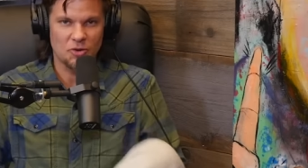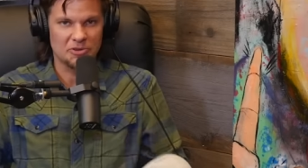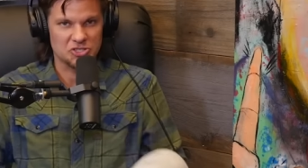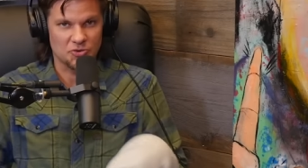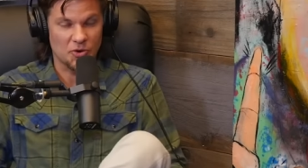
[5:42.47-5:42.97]
so
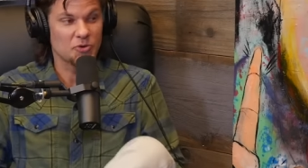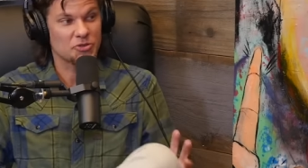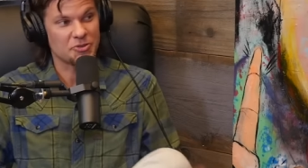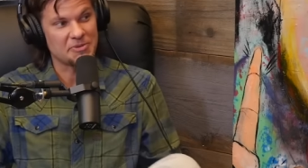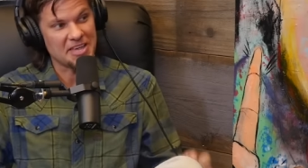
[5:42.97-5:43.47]
much
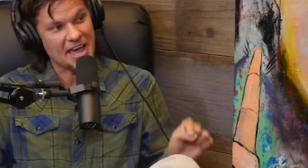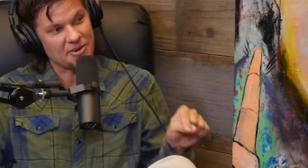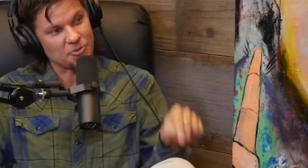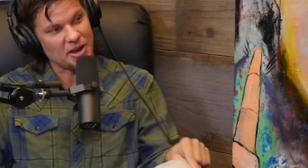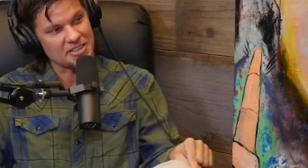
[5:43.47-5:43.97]
growth to be
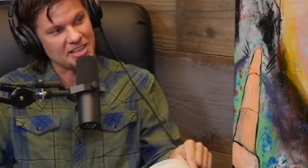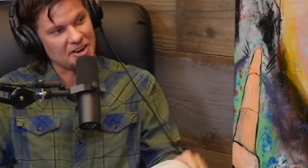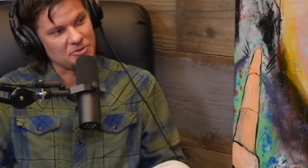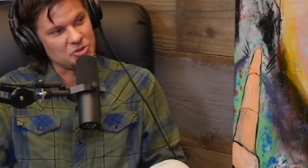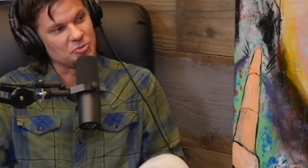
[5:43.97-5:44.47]
had right
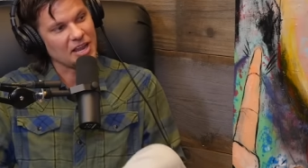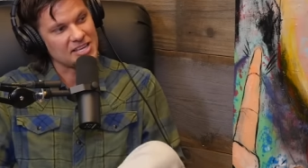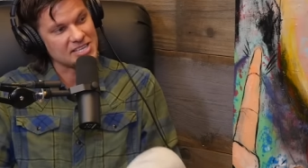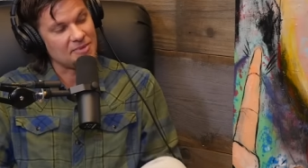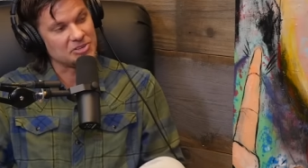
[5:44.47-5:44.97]
there when you
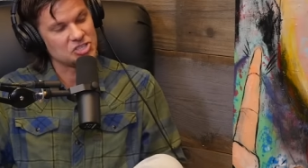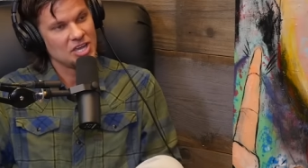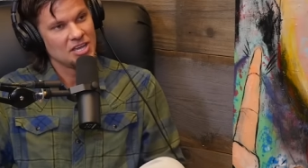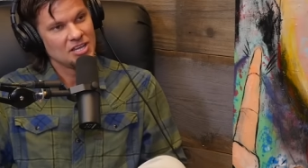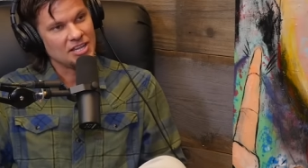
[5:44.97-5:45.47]
realize how much,
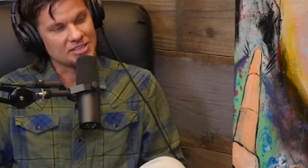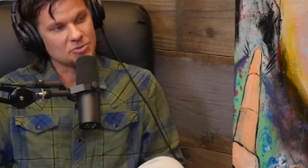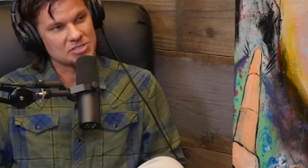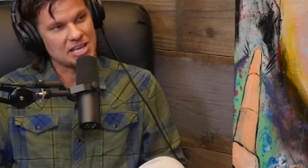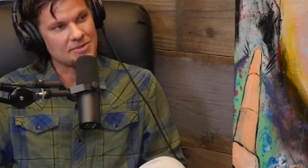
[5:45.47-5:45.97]
like
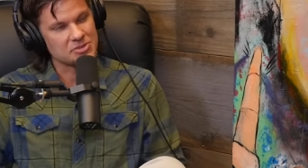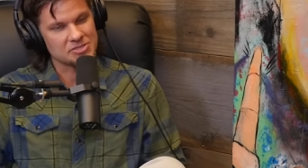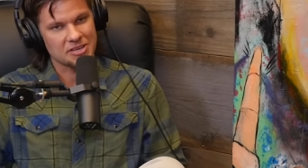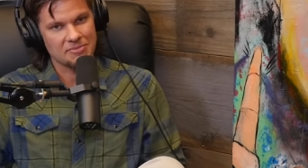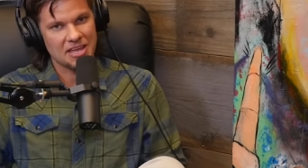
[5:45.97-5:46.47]
there were times I
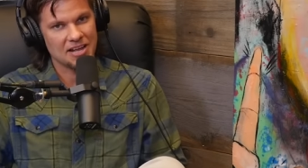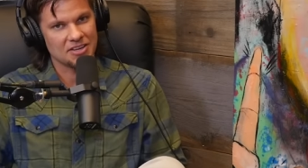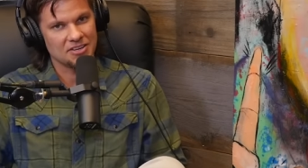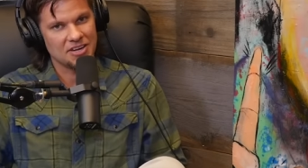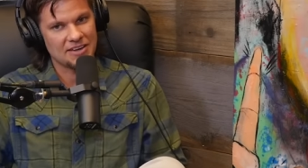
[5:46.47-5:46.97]
was like, man, I
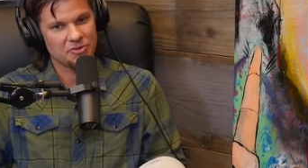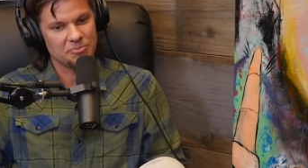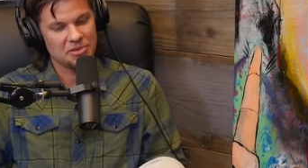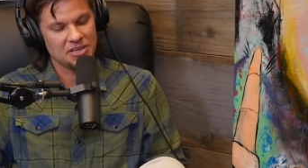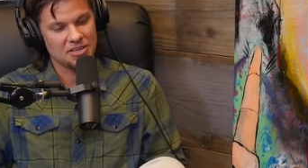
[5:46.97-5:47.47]
could
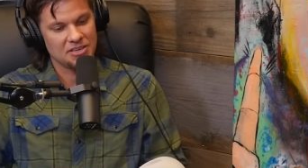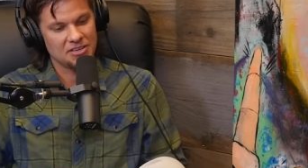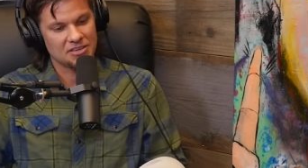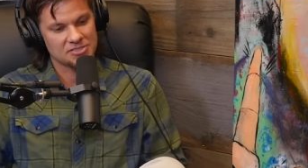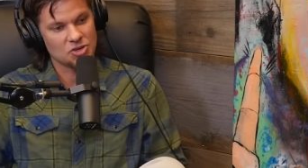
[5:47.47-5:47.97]
never
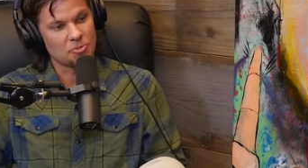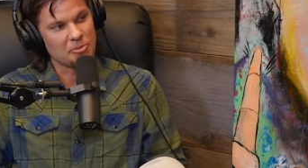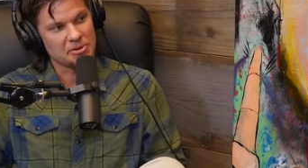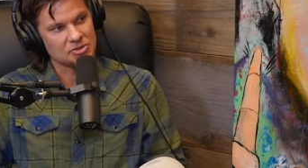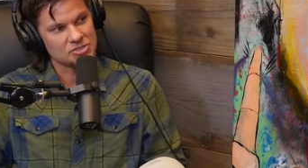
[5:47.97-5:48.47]
be a
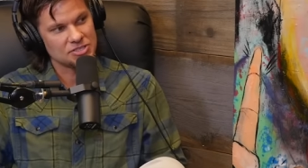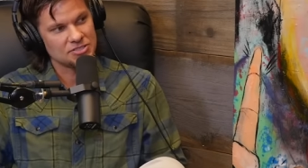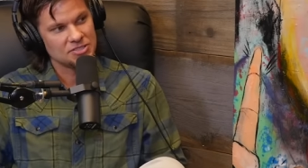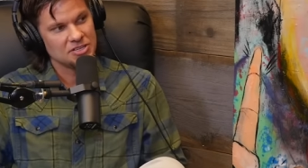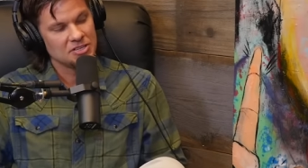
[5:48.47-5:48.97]
sober
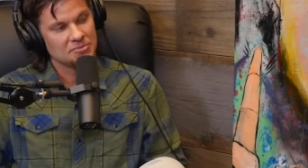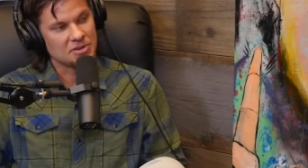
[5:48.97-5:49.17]
person